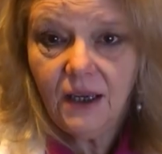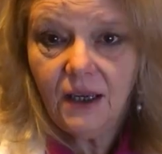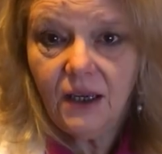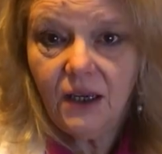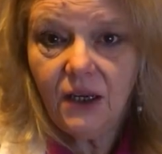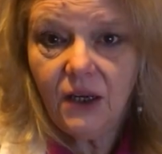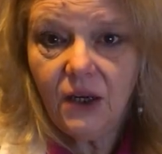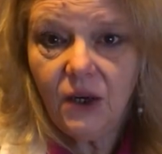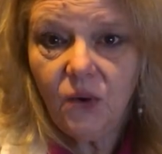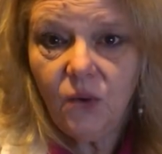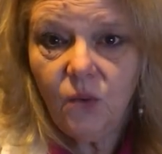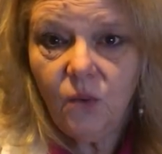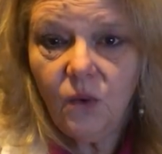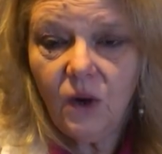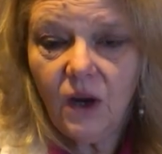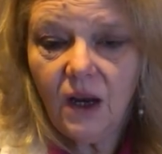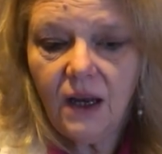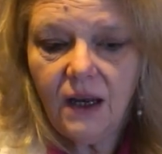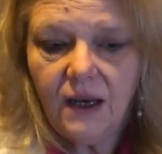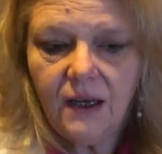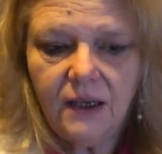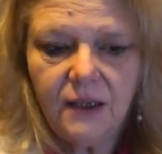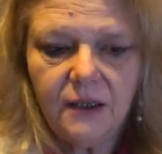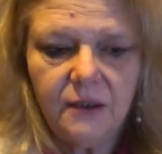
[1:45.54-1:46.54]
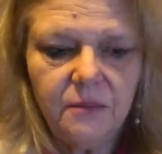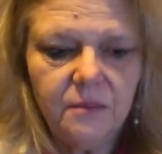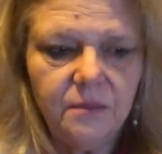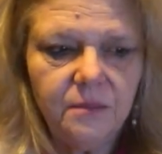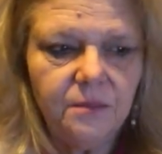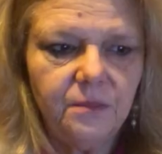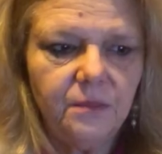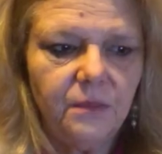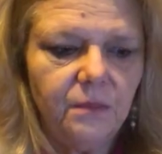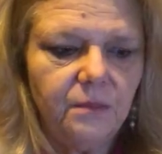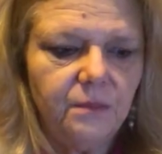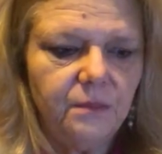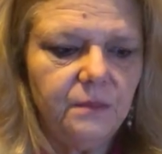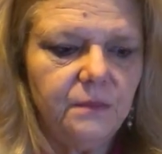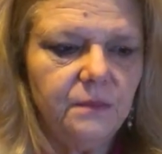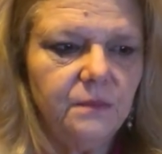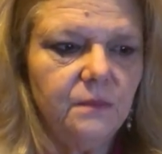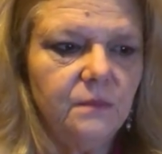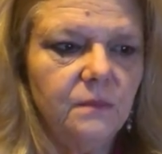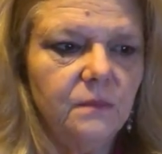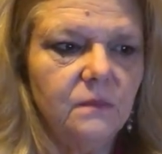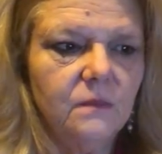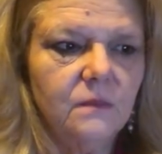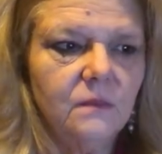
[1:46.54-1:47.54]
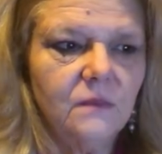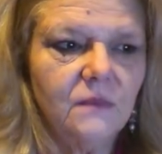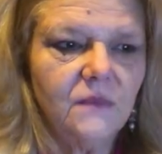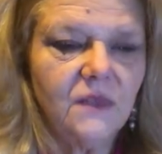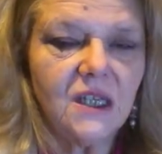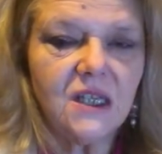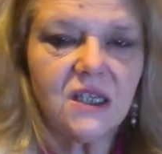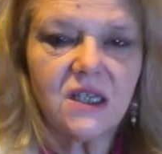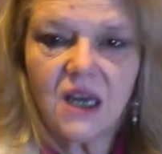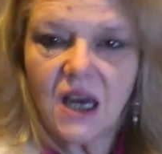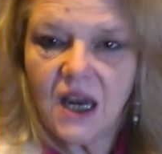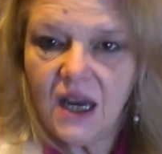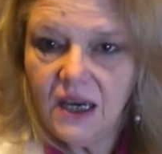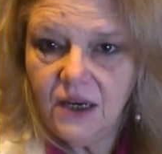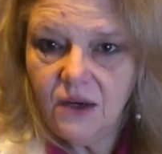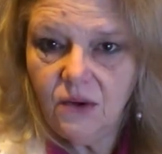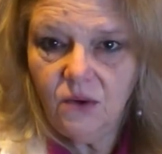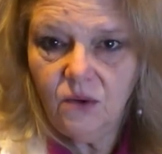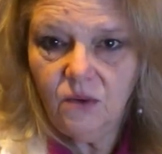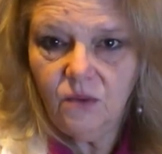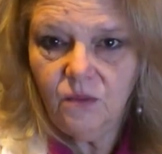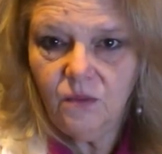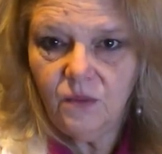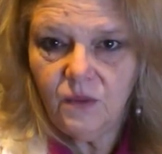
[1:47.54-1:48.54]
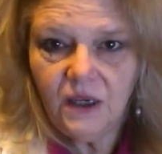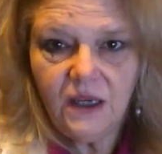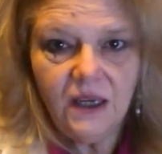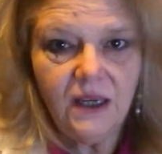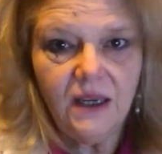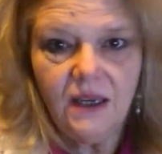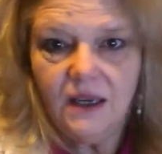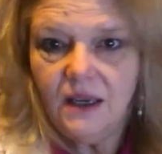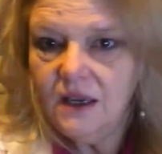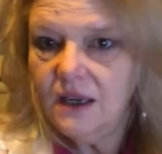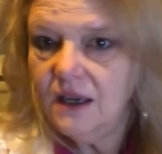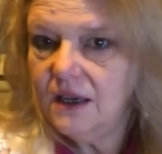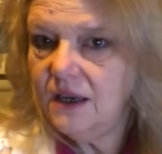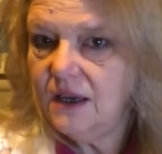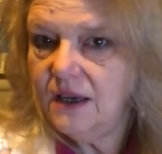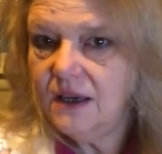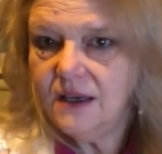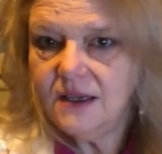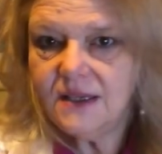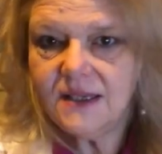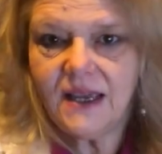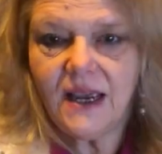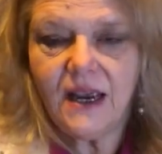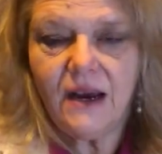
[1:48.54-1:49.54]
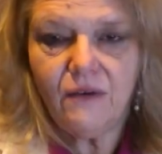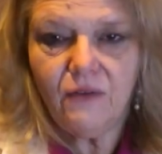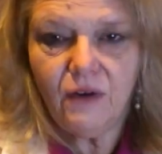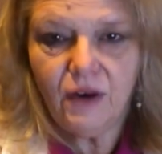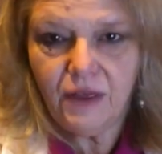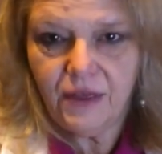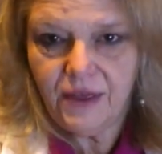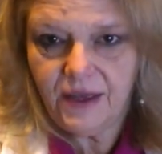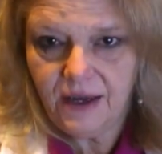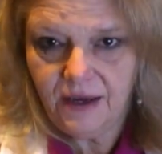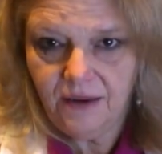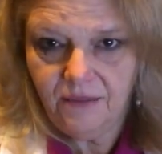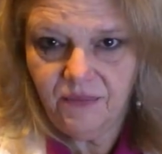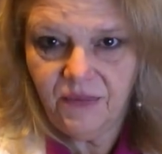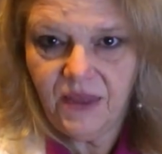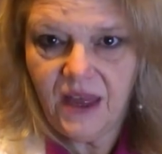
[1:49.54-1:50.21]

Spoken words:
You know, the title is everything.